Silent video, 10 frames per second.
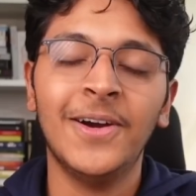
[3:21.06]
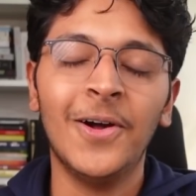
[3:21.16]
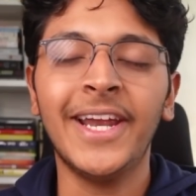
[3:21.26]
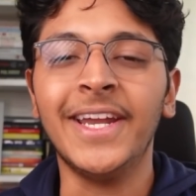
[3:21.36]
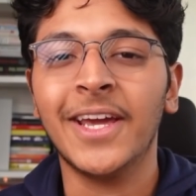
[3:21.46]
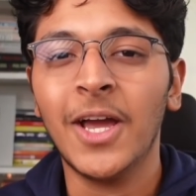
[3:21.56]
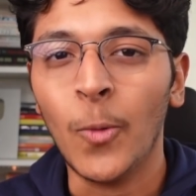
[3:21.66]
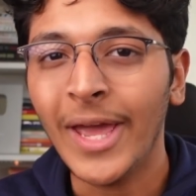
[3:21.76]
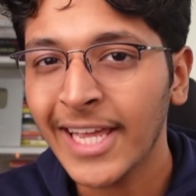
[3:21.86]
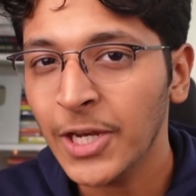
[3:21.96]
All right,
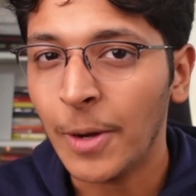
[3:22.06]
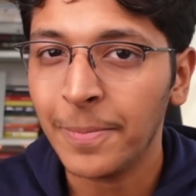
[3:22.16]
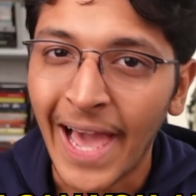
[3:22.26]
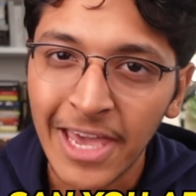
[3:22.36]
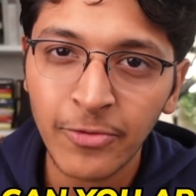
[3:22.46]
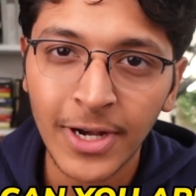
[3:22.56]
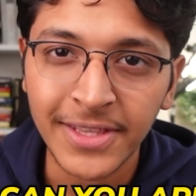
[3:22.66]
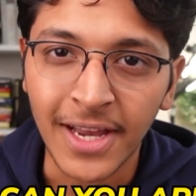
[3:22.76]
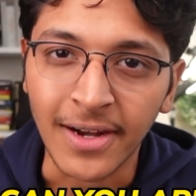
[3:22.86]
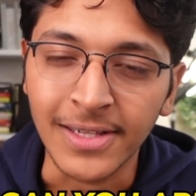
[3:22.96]
when can you apply for
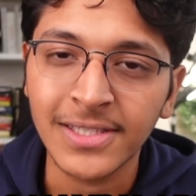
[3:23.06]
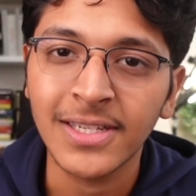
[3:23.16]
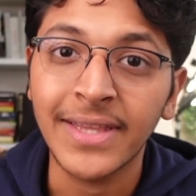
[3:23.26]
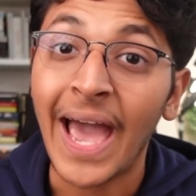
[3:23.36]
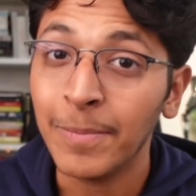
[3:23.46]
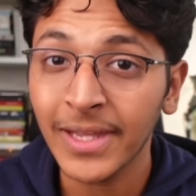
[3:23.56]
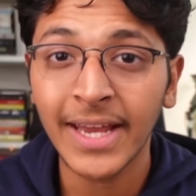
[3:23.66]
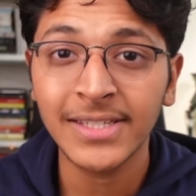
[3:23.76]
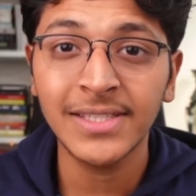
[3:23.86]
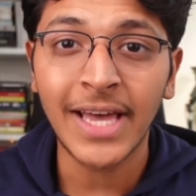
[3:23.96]
ETHernals? The
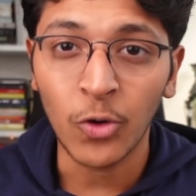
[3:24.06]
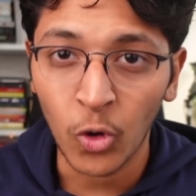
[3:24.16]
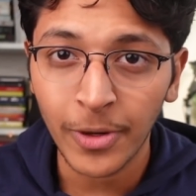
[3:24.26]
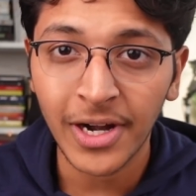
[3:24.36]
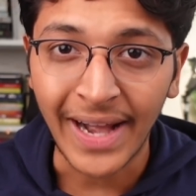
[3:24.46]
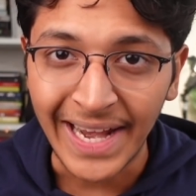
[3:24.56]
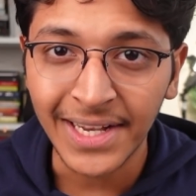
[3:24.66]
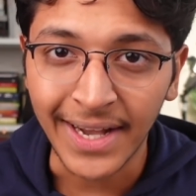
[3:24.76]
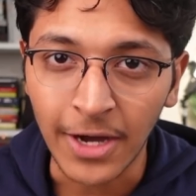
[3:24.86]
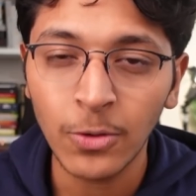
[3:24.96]
applications are open
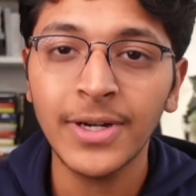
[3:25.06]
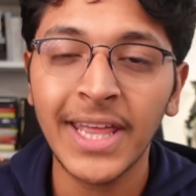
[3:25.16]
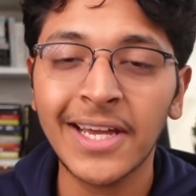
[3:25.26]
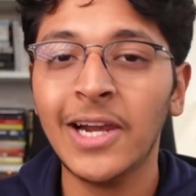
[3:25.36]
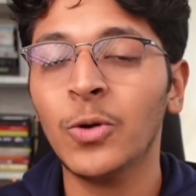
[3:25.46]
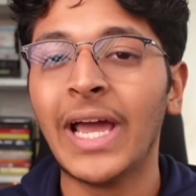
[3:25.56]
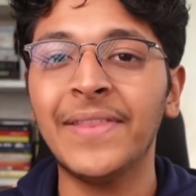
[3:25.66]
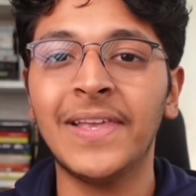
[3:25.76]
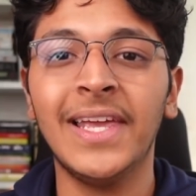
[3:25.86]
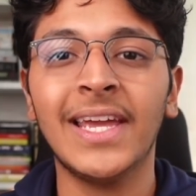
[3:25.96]
right now. Take a look
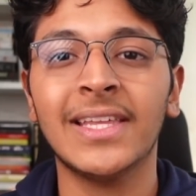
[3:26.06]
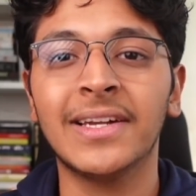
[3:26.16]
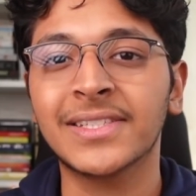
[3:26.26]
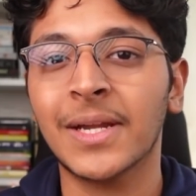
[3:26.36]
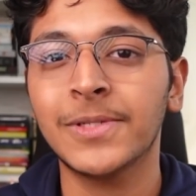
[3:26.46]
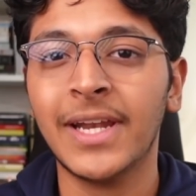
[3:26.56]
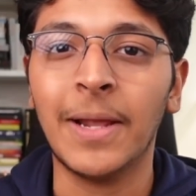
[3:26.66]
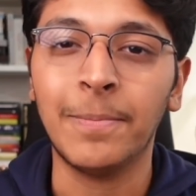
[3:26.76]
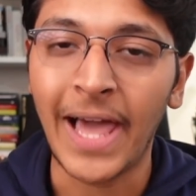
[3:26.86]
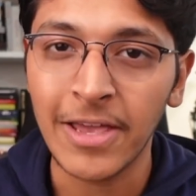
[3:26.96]
at the link in the description
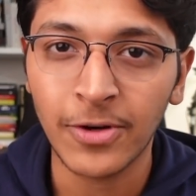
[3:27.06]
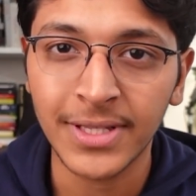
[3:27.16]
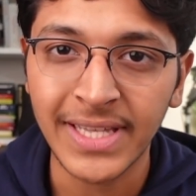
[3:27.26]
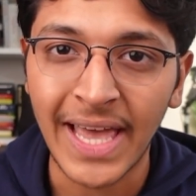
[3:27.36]
and apply for this